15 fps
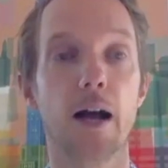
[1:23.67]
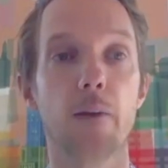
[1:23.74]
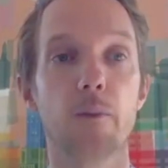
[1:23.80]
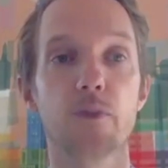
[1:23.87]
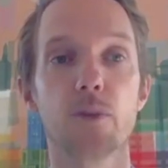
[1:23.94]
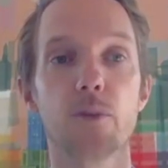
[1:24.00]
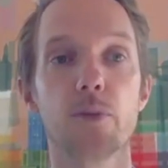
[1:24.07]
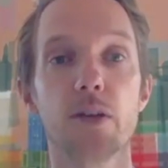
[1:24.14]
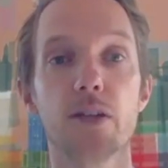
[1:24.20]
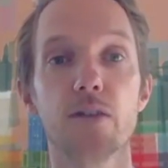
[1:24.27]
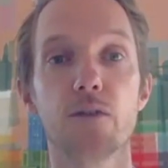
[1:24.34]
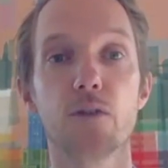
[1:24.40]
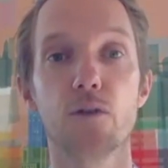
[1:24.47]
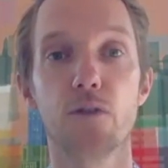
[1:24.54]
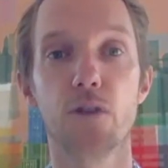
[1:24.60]
So please
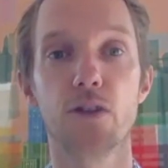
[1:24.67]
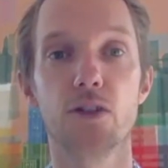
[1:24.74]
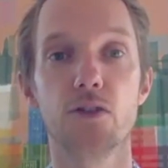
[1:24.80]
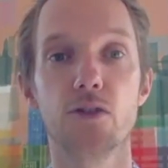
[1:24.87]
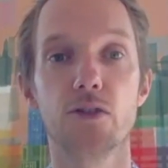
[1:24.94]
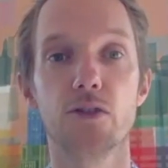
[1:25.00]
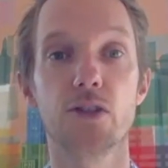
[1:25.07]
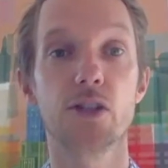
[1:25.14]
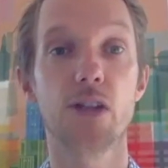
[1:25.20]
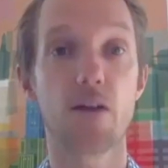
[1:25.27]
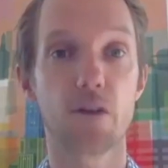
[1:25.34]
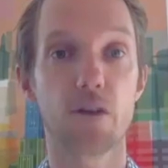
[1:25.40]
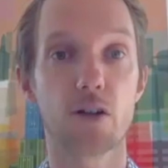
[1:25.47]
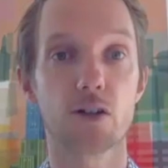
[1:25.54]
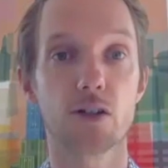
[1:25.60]
feel free to use the chat
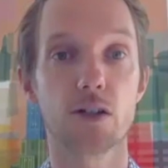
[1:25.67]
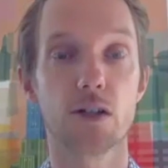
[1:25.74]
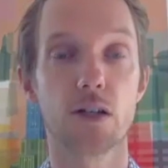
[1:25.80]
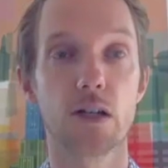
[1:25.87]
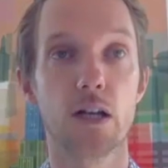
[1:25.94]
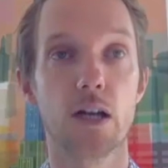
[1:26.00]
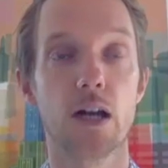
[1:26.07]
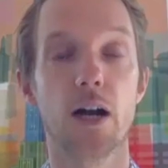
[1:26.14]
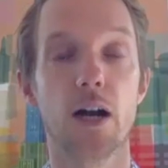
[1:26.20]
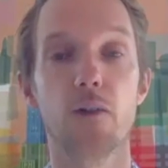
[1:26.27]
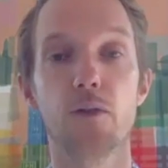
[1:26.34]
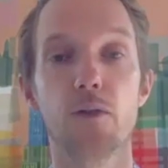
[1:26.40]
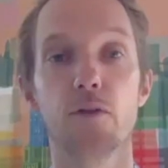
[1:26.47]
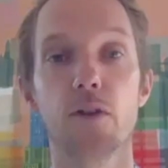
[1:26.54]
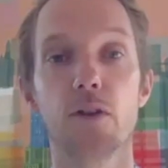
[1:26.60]
function,
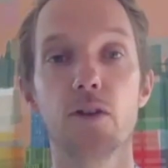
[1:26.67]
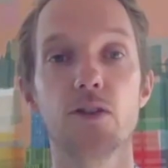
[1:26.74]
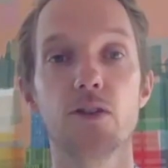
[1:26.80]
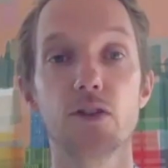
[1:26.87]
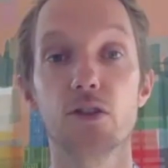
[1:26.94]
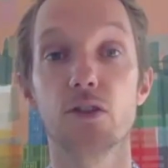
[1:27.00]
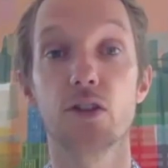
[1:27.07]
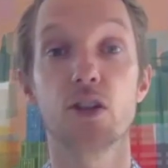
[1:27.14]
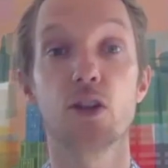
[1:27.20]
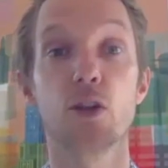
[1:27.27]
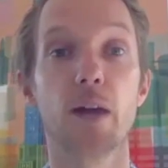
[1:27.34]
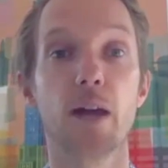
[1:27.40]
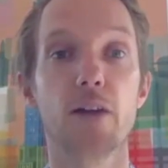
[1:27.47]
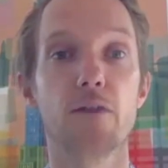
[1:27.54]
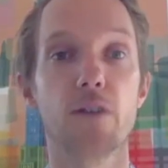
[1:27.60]
feel free to use the
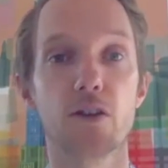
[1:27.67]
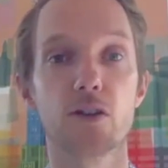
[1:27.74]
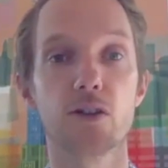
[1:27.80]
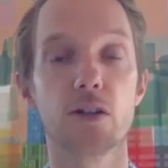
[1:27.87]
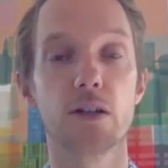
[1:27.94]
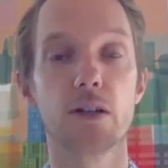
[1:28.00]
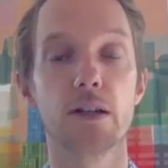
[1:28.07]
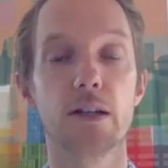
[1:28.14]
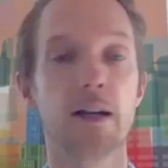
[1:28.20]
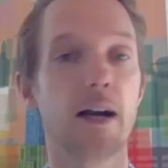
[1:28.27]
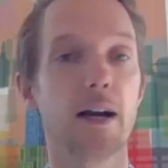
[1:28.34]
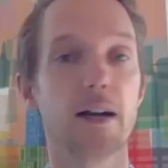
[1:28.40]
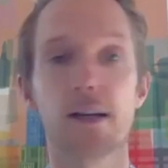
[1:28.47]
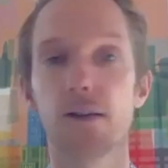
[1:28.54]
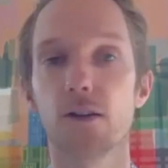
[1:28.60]
Q&A function,
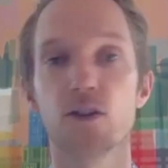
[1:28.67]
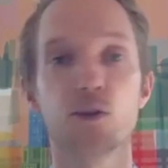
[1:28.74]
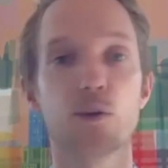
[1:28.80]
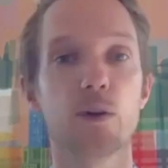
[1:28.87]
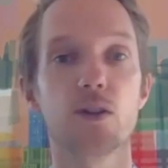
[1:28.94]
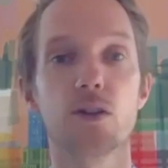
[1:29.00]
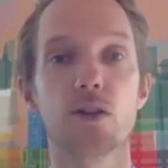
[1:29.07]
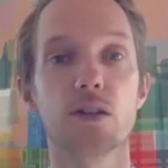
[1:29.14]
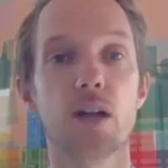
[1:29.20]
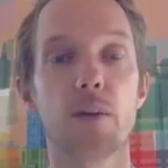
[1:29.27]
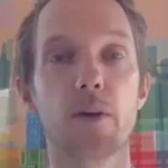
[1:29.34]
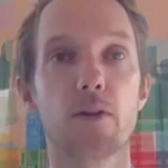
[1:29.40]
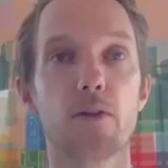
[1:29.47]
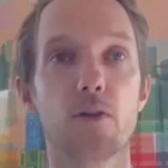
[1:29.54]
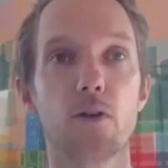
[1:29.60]
get those questions coming
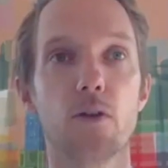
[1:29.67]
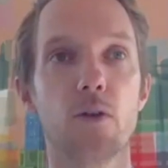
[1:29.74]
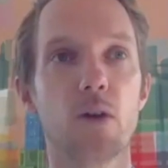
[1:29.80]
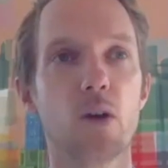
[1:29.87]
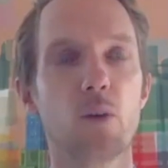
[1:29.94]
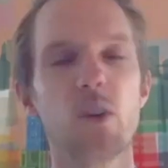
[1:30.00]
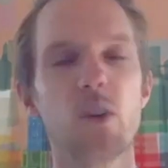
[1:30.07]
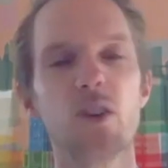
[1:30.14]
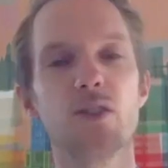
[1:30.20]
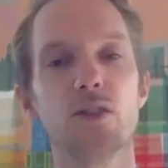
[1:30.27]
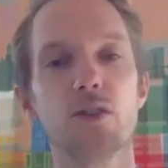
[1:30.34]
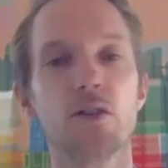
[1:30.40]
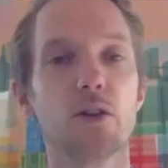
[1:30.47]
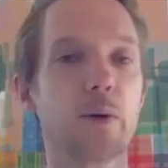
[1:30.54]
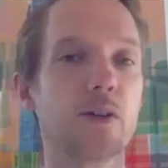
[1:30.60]
through. We used to
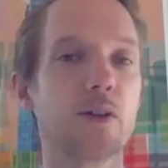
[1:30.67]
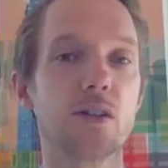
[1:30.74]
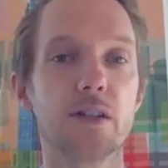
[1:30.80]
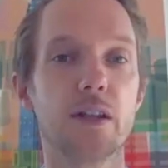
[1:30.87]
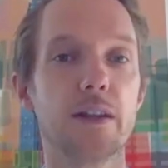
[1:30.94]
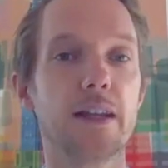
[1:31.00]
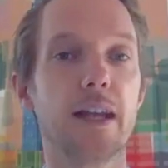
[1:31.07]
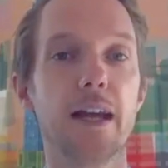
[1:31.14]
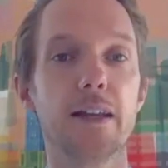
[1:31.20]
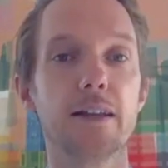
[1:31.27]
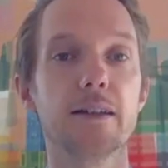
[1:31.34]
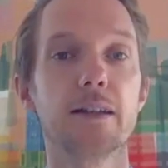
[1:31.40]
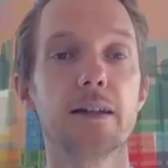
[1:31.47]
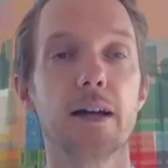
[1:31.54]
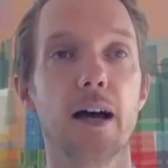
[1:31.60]
do the questions at the
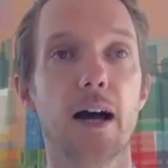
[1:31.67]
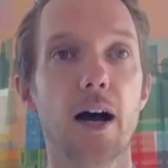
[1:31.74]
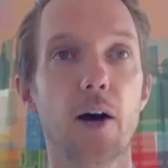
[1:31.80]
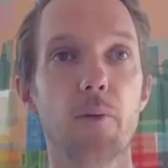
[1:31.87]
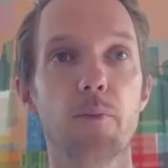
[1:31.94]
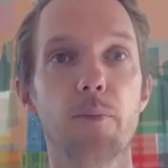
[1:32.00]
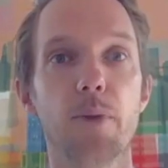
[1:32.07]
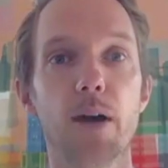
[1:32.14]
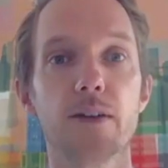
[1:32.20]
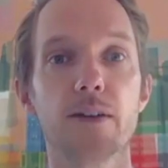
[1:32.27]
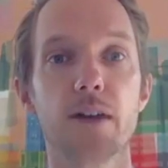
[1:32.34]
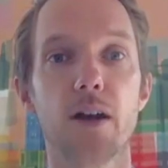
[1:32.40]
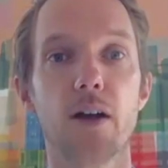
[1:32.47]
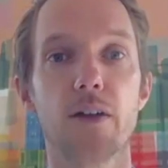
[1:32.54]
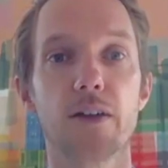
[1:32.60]
end, but
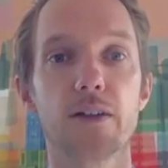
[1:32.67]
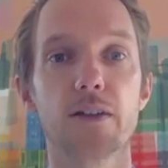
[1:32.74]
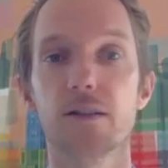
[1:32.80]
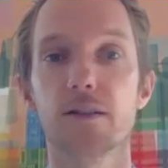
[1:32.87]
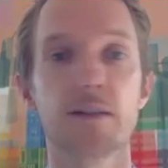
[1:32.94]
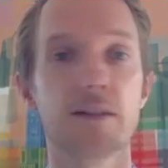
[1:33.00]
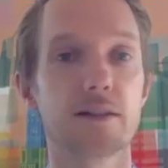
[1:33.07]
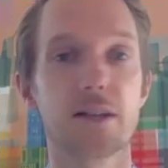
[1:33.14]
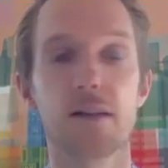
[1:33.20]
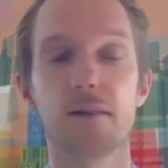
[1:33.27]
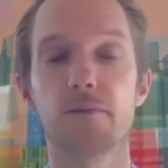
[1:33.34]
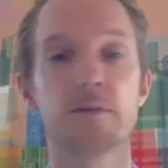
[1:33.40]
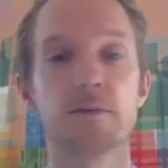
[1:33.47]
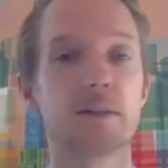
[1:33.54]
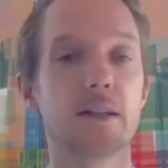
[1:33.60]
I think this, let's
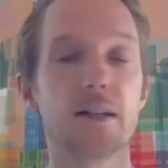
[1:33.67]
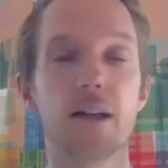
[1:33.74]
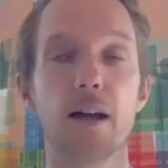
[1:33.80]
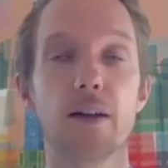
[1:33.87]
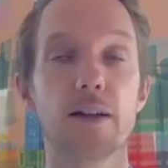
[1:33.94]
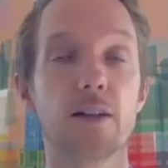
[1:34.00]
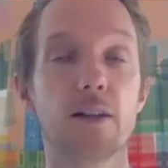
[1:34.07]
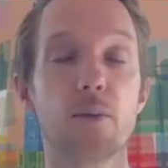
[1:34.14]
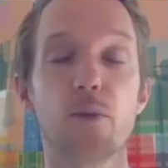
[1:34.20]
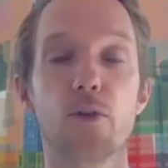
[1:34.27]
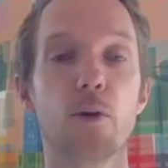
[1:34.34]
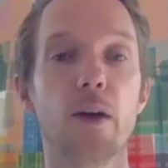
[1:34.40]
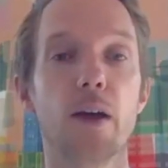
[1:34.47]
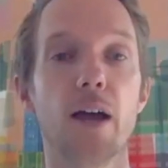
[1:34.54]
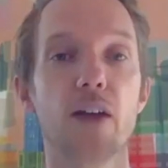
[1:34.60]
get them
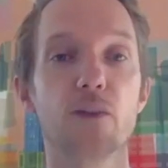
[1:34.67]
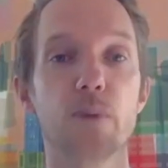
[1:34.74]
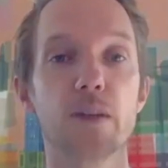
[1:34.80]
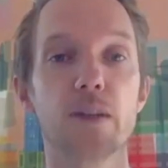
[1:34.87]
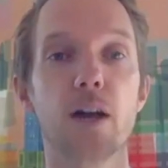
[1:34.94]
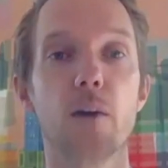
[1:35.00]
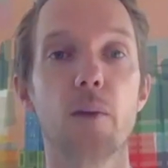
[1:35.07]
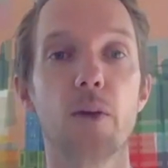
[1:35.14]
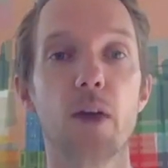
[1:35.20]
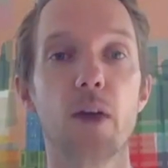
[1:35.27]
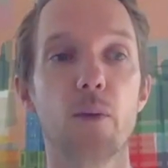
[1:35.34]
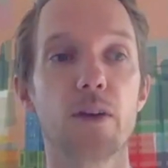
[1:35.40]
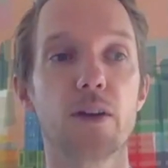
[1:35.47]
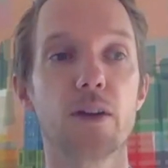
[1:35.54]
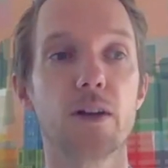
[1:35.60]
through as we come, and
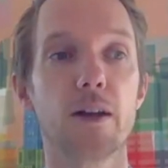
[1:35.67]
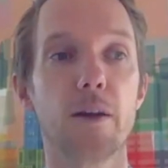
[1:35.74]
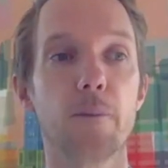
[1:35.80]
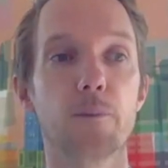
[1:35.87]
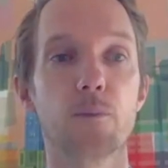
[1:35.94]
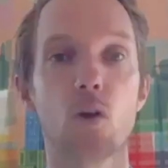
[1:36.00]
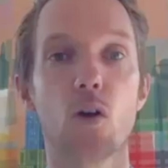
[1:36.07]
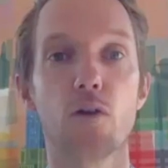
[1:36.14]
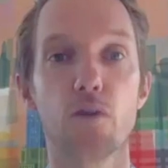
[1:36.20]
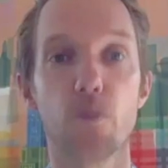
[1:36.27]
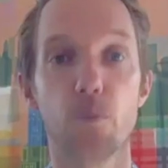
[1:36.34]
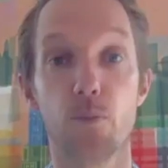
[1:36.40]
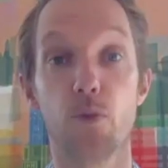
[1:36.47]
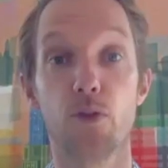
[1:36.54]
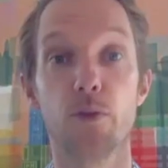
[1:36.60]
we can often
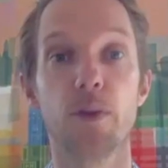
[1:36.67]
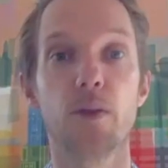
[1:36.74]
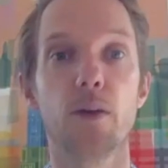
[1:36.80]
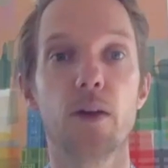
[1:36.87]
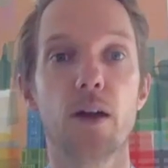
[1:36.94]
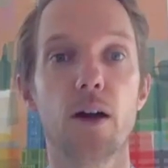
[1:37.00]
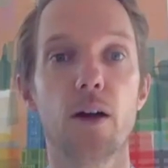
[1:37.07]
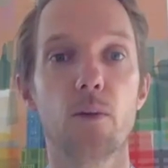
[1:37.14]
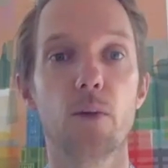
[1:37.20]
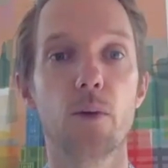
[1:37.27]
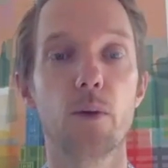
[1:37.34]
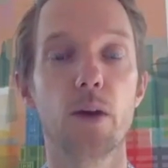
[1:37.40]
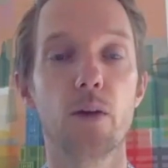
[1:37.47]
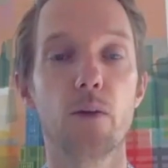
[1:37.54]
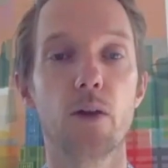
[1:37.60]
put them in
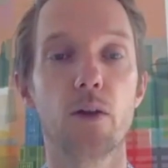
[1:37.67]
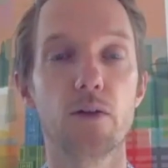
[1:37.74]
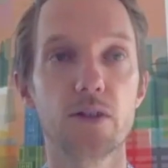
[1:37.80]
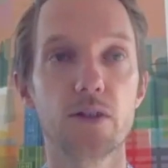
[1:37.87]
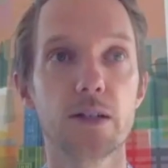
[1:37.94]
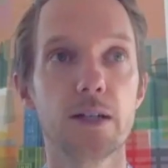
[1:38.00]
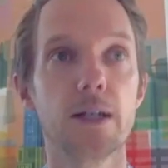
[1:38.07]
where relevant.